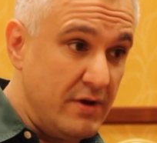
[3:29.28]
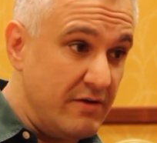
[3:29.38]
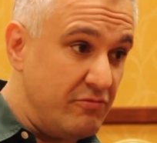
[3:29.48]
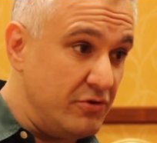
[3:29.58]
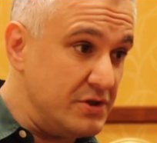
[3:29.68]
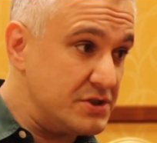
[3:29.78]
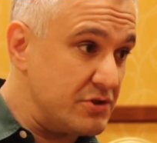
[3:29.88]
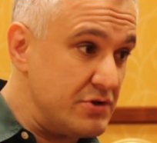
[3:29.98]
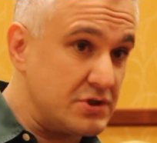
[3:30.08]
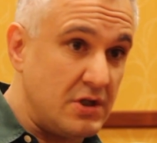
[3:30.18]
We have really
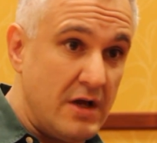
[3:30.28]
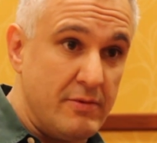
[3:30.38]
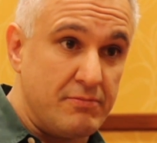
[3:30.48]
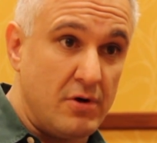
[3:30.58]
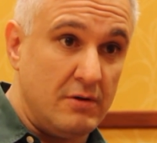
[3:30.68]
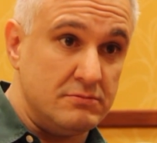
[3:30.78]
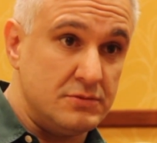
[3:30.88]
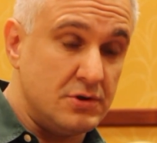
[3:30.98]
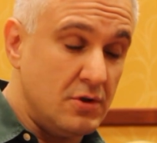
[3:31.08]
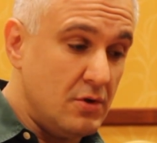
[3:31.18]
serious climate
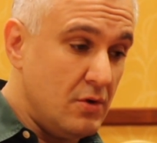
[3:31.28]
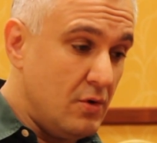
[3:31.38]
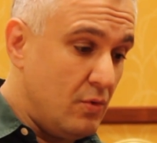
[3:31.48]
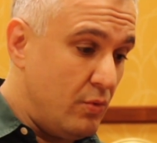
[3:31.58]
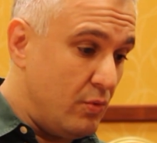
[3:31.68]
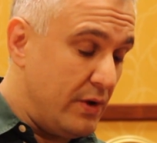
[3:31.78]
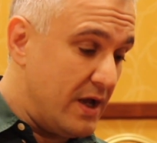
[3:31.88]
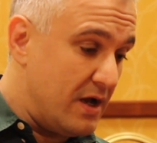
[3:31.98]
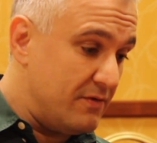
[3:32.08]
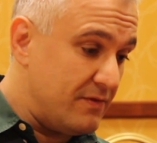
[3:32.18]
problems. We
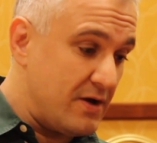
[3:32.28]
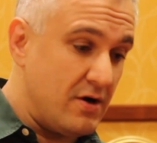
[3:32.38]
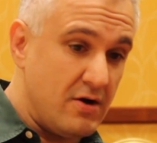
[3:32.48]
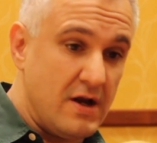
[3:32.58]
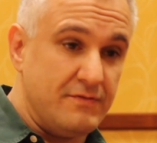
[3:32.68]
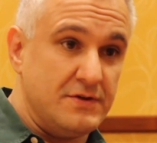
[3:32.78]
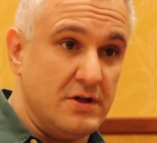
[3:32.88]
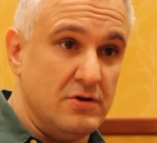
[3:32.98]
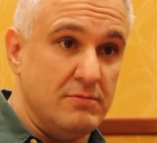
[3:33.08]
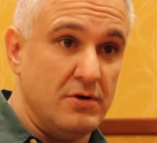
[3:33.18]
have, I don't have to tell
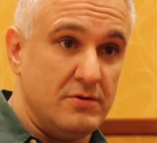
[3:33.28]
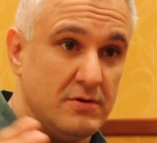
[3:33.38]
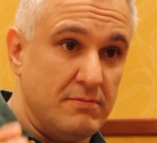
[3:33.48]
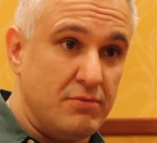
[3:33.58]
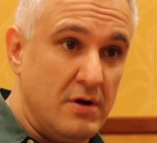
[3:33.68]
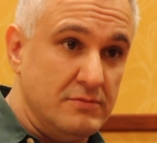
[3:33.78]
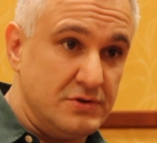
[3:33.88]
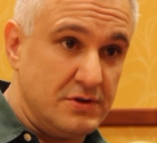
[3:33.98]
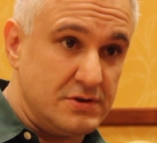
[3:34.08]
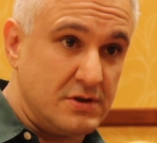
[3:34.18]
you about the problems
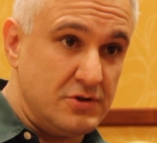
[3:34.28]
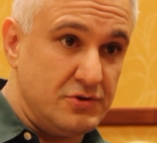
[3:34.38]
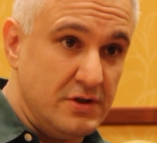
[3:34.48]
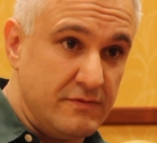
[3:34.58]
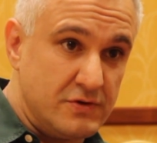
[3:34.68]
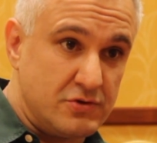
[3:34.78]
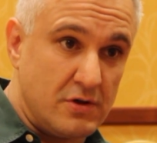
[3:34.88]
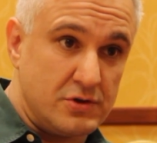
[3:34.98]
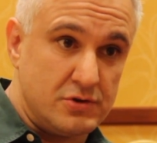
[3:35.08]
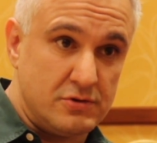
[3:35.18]
of this country,
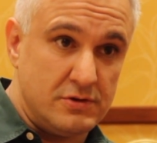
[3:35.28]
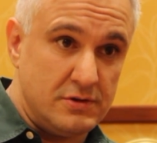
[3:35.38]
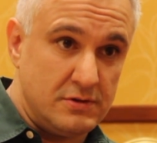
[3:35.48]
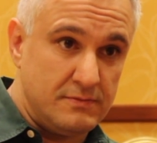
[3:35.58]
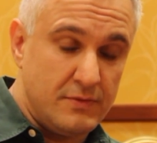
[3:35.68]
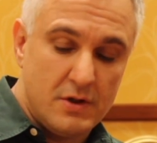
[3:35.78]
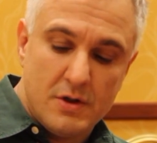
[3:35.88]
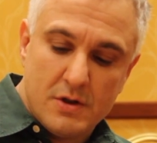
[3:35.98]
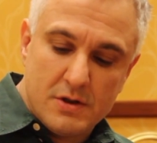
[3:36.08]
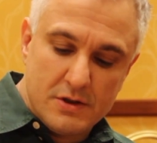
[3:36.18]
infrastructure,
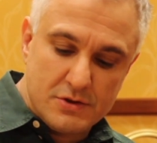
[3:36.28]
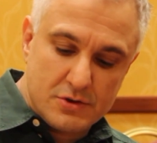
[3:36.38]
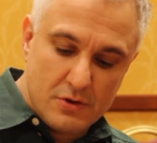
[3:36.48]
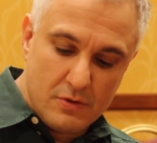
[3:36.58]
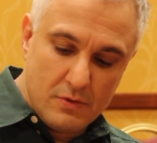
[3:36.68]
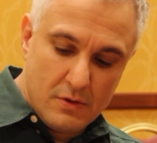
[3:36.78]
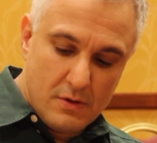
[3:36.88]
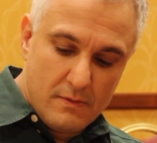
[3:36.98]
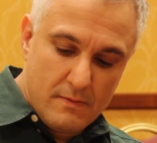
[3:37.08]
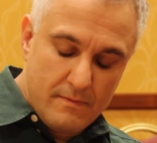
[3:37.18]
and so
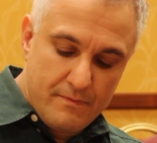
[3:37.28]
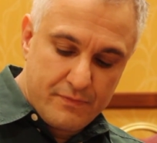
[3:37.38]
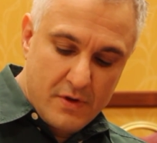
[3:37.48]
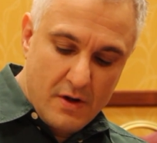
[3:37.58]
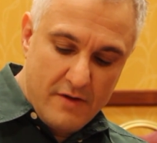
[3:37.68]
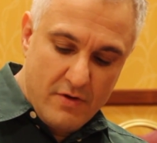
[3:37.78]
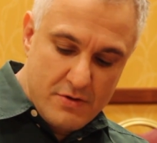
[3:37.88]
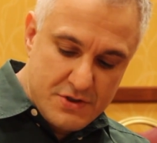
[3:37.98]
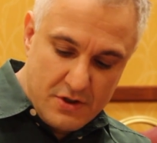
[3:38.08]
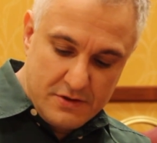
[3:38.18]
I've
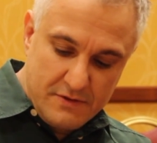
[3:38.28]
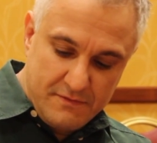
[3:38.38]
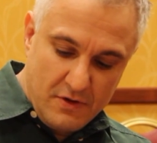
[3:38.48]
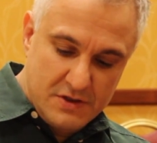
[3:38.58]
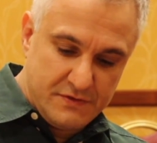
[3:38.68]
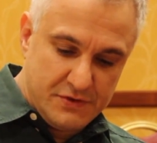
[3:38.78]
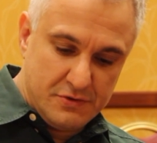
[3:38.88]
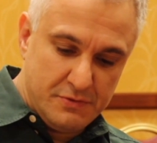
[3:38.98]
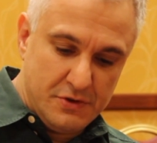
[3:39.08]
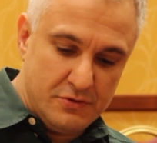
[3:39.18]
always thought that philosophy
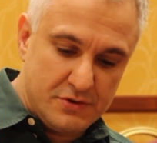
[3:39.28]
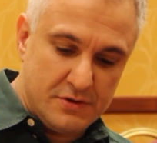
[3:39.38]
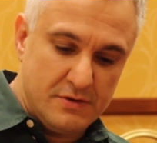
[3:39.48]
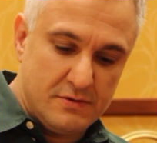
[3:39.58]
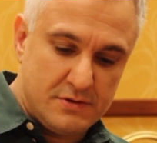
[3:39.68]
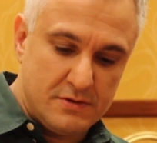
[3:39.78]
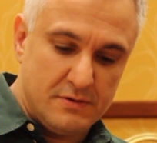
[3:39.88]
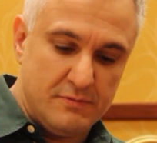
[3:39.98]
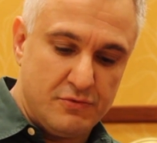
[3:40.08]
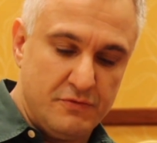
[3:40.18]
should be used to
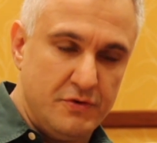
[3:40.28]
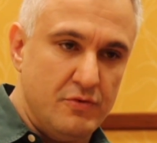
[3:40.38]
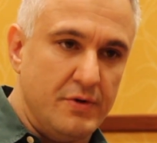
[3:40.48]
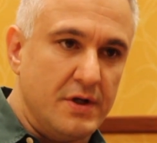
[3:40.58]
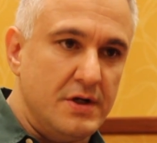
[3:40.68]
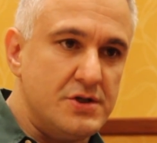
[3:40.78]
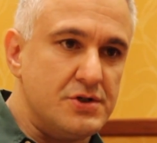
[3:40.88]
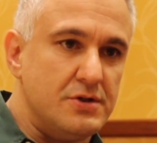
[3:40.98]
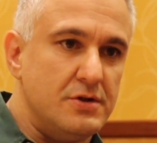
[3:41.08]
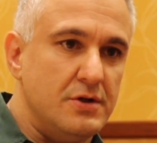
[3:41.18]
improve the human condition,